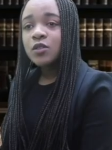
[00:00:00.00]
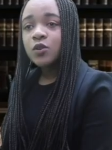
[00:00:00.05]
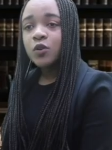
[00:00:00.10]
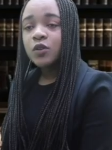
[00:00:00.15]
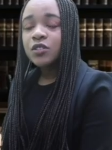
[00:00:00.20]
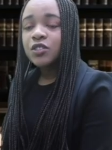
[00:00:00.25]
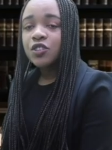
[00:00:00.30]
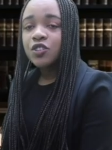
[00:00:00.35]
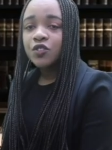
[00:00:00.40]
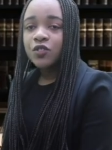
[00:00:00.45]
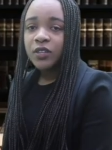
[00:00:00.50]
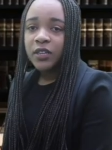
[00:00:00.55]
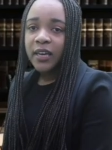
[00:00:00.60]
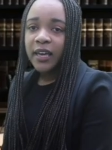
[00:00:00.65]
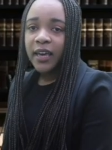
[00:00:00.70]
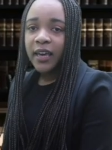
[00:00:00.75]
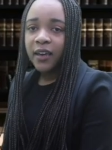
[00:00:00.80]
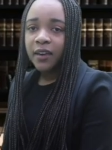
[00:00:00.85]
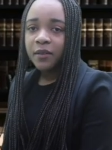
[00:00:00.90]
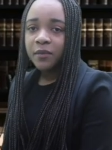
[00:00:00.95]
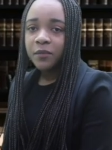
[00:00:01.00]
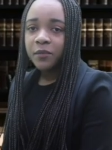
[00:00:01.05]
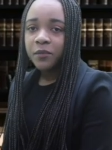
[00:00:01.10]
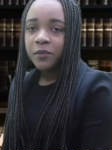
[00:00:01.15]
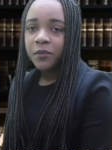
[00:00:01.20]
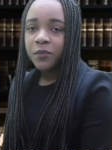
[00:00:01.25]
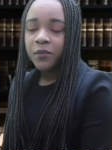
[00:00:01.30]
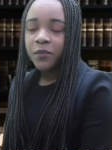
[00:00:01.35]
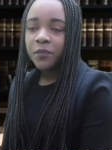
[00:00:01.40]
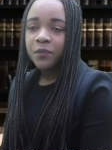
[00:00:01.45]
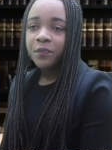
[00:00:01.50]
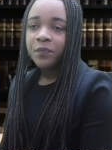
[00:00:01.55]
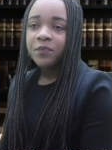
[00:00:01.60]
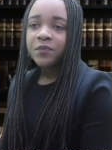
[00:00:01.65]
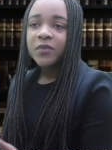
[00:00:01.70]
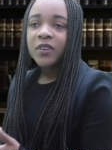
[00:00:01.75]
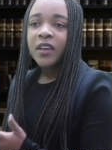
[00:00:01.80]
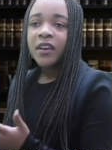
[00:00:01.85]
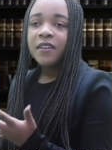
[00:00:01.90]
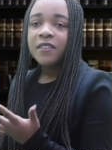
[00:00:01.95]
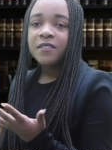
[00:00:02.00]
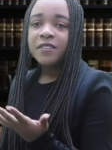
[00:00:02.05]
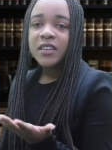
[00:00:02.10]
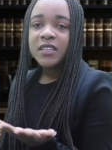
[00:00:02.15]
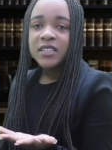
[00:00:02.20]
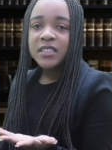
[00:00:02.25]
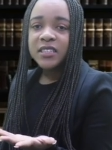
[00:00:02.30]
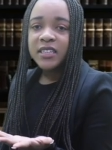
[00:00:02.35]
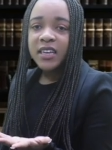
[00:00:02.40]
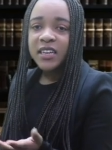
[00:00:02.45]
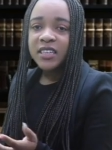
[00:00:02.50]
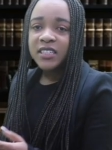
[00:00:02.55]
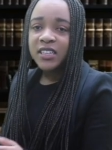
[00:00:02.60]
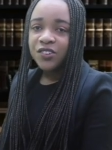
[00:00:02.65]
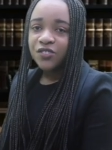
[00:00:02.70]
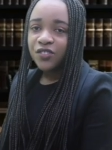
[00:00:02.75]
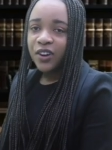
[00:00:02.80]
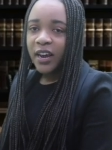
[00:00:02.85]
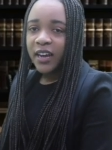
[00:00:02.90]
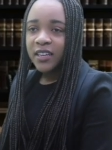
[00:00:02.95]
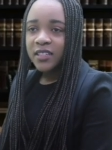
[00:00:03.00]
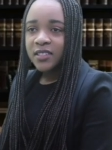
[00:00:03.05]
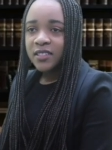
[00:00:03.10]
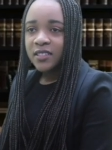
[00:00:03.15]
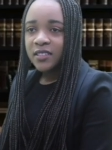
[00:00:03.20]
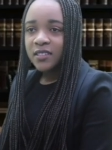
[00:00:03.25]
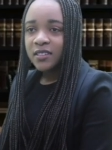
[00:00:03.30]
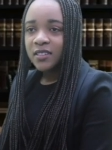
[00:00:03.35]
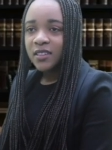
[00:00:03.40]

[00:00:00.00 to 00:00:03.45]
continued care. Visitation rights,